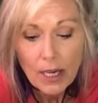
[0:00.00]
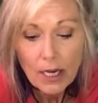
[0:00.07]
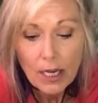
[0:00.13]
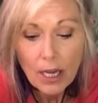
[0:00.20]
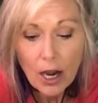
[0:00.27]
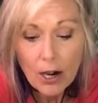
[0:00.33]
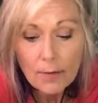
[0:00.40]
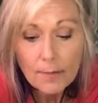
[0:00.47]

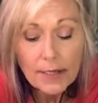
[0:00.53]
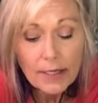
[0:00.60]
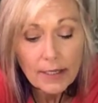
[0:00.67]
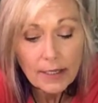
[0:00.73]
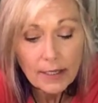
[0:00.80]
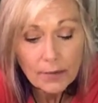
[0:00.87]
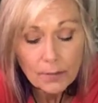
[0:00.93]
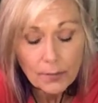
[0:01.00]
Karmic
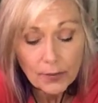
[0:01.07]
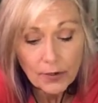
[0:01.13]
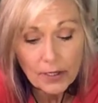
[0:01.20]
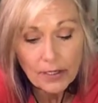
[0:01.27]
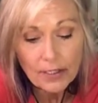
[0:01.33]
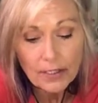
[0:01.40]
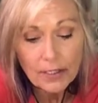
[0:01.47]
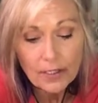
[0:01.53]

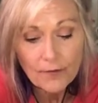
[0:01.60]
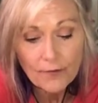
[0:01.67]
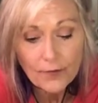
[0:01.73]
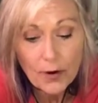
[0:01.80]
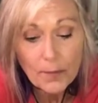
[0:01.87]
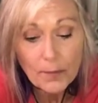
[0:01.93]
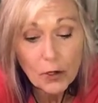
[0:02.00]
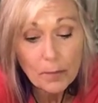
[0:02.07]
imprints
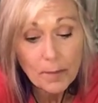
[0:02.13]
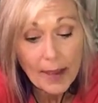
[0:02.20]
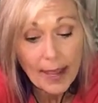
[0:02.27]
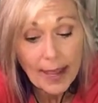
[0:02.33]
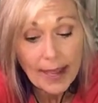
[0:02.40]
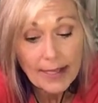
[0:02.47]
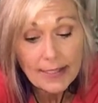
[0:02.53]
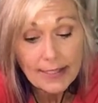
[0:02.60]
from your
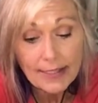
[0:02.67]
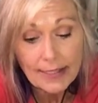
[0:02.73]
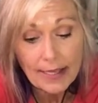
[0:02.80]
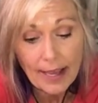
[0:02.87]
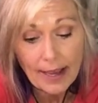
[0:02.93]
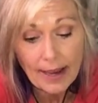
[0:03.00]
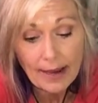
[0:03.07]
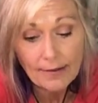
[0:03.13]
past
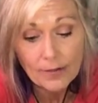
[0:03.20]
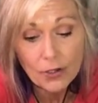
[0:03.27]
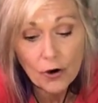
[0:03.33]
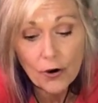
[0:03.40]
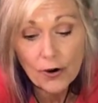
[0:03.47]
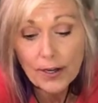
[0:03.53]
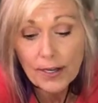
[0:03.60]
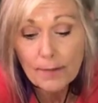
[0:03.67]
lives
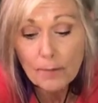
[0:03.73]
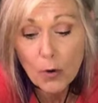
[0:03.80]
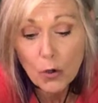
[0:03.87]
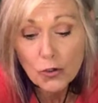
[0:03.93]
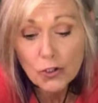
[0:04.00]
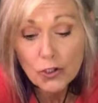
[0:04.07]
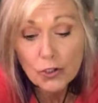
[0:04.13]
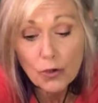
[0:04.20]
or
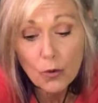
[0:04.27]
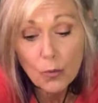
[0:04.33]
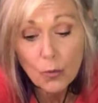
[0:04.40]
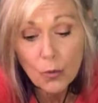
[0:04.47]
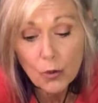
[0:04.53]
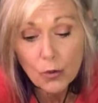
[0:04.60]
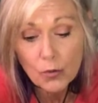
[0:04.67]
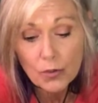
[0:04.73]
emotional
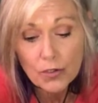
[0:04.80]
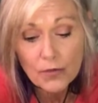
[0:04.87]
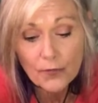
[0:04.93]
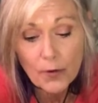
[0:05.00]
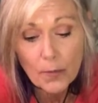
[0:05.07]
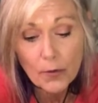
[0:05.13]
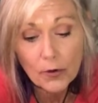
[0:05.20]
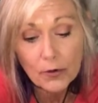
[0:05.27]
wounds
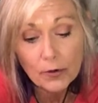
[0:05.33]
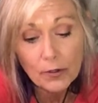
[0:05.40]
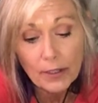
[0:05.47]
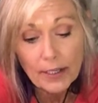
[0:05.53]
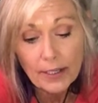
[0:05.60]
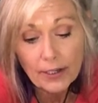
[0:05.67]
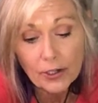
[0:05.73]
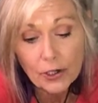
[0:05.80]
from
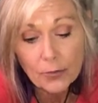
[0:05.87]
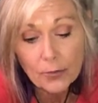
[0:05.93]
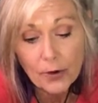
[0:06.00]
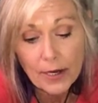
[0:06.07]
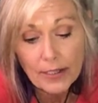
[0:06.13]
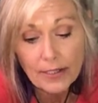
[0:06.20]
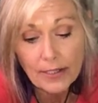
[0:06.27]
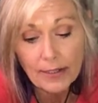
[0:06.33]
early in your
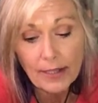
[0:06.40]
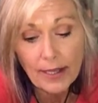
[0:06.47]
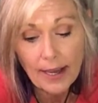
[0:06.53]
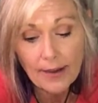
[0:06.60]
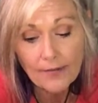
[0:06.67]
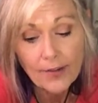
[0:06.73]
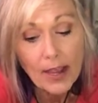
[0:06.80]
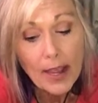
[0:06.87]
present
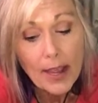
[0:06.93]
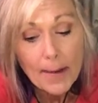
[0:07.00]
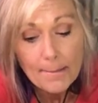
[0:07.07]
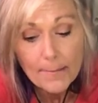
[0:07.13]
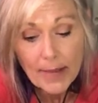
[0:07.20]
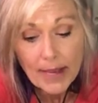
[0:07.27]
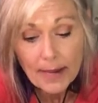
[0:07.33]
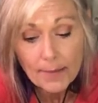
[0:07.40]
life
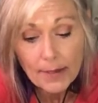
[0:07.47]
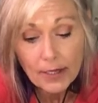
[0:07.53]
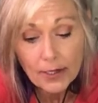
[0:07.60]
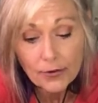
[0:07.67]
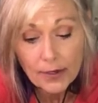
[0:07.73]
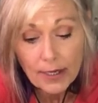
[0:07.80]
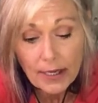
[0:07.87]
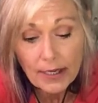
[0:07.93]
may be
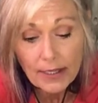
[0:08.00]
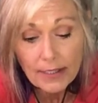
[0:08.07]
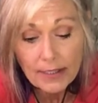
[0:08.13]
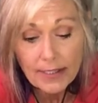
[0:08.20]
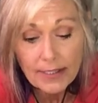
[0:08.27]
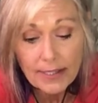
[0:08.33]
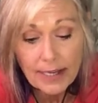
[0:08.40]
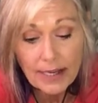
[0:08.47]
creating a
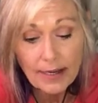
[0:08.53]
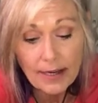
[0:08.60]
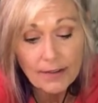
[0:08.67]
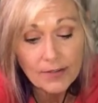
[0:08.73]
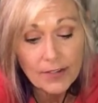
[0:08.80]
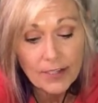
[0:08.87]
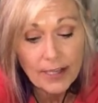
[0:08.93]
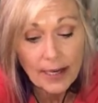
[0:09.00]
state
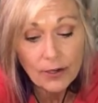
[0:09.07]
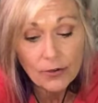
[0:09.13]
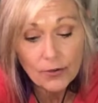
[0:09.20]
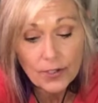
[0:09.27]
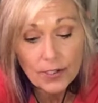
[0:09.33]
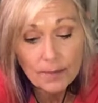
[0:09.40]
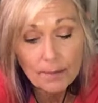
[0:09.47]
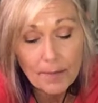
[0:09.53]
of
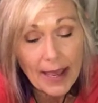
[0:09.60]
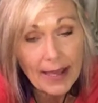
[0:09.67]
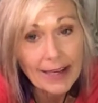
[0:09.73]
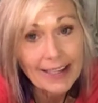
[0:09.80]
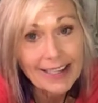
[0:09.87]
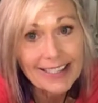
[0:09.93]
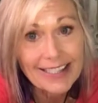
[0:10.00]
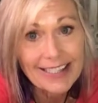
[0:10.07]

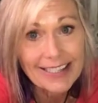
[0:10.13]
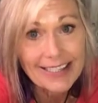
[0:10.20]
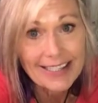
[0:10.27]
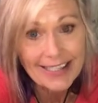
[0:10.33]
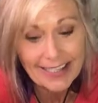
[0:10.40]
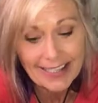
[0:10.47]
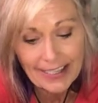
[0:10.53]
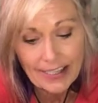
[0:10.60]
psychosomatic
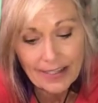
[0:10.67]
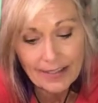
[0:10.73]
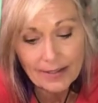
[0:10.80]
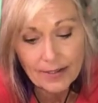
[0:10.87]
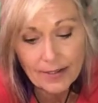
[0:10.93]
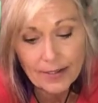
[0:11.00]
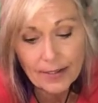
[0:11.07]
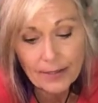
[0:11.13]

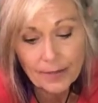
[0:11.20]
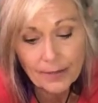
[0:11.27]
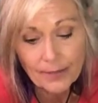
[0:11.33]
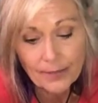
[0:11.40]
dis-ease.